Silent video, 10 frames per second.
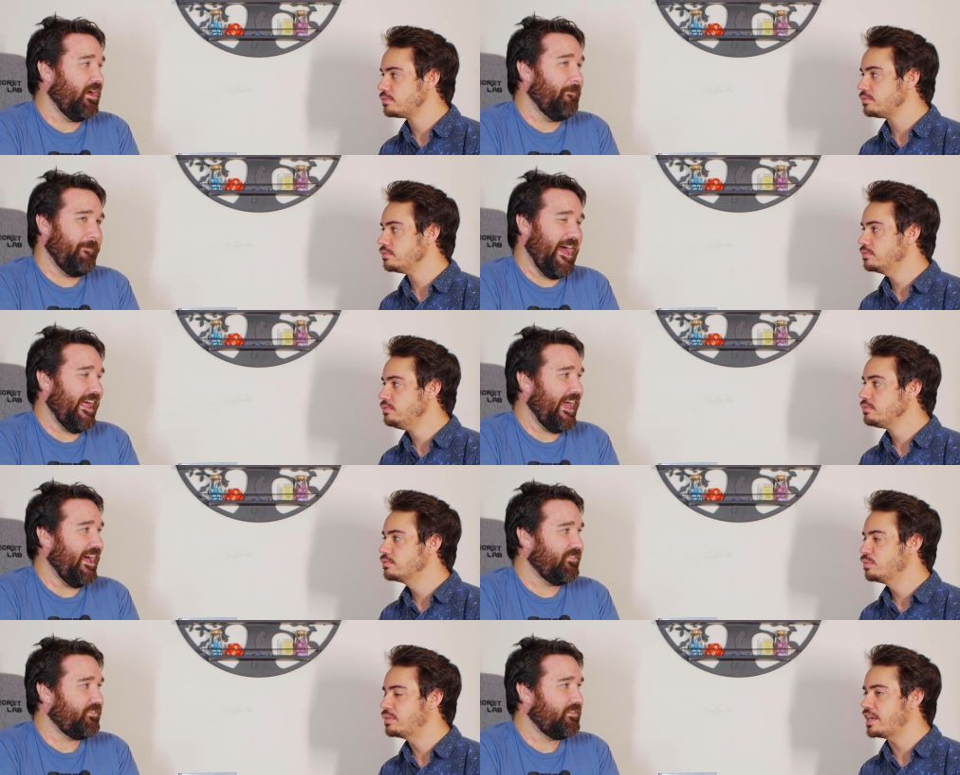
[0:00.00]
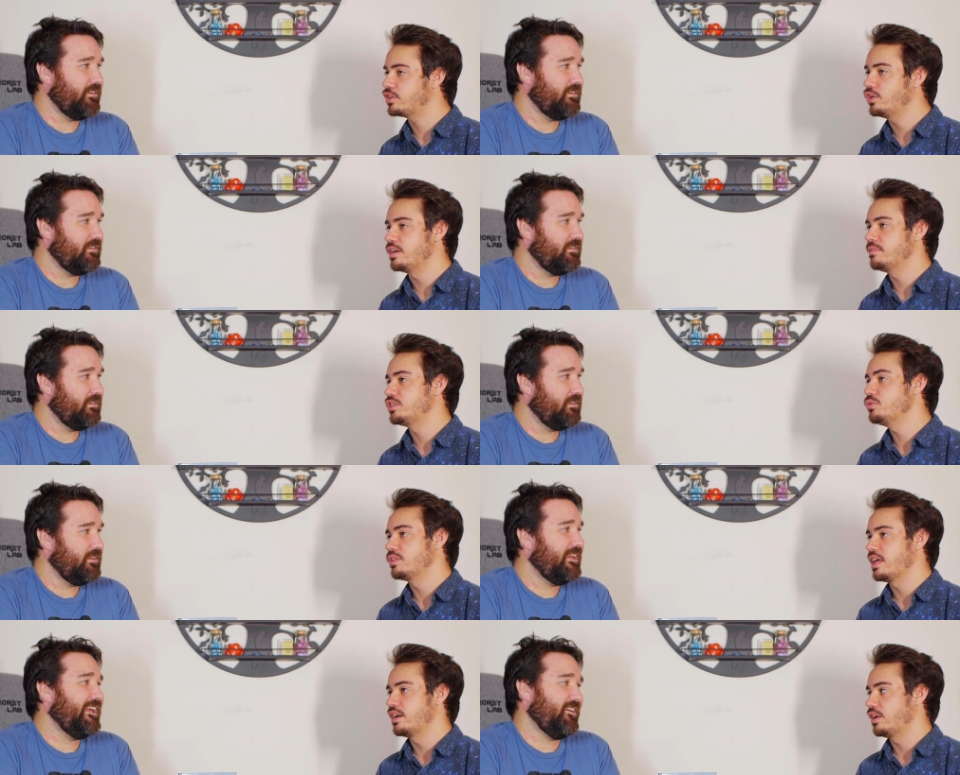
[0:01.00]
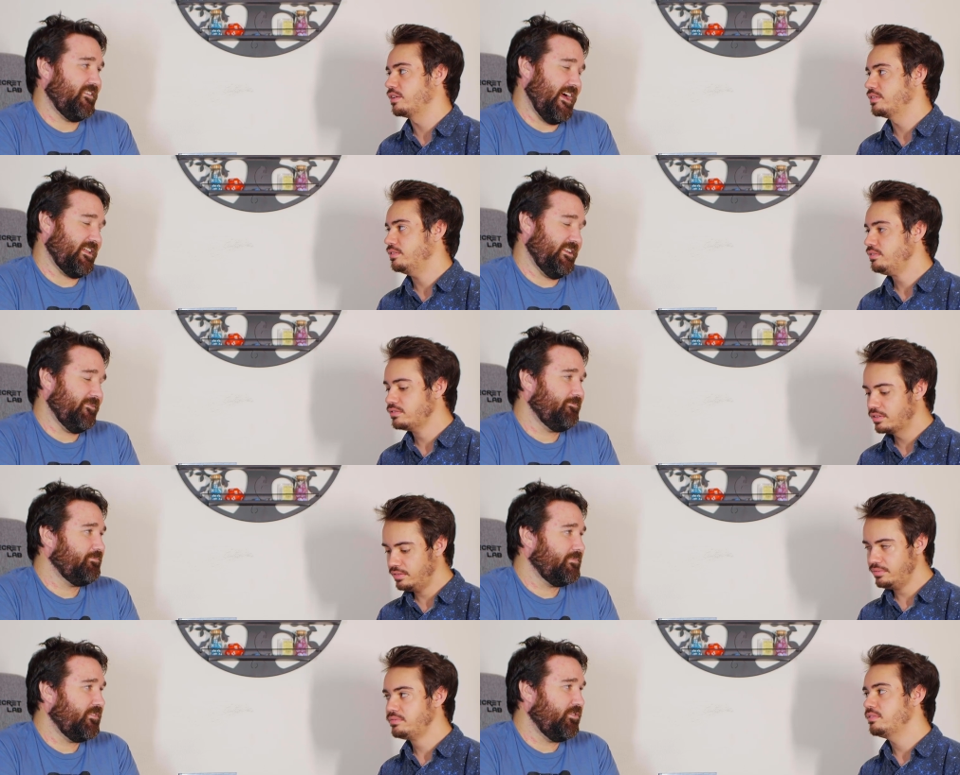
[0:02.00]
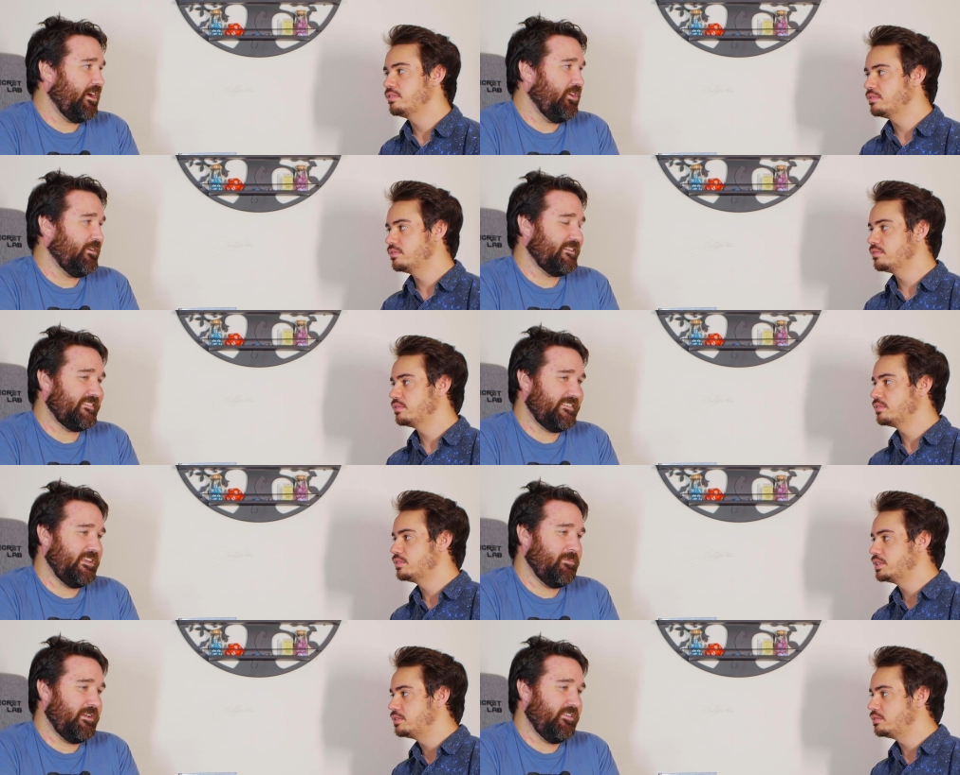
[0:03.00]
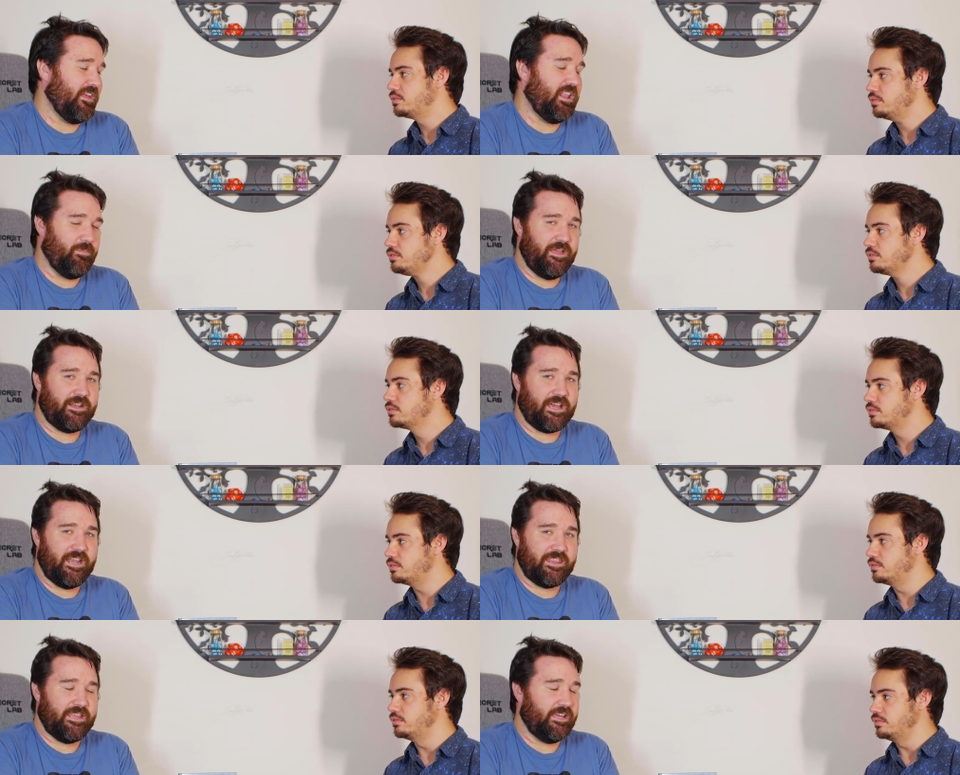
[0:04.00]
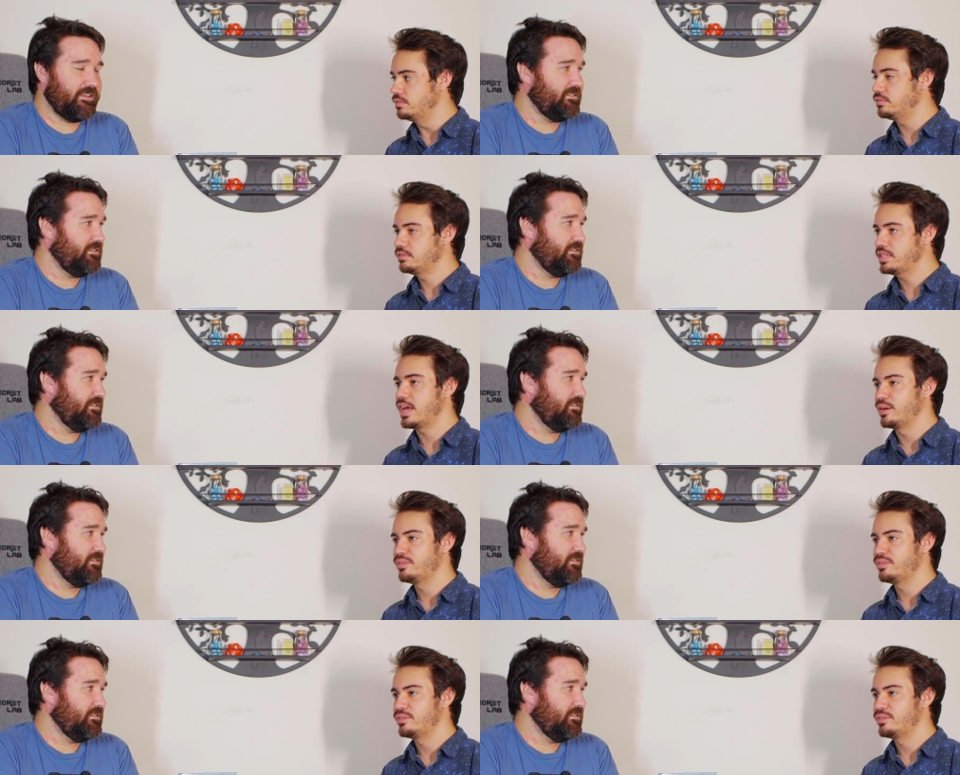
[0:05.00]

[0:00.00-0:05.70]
Speaker 1: a badass. They couldn't do that exactly. So now you get to see him in his element, kind of thing. Yeah,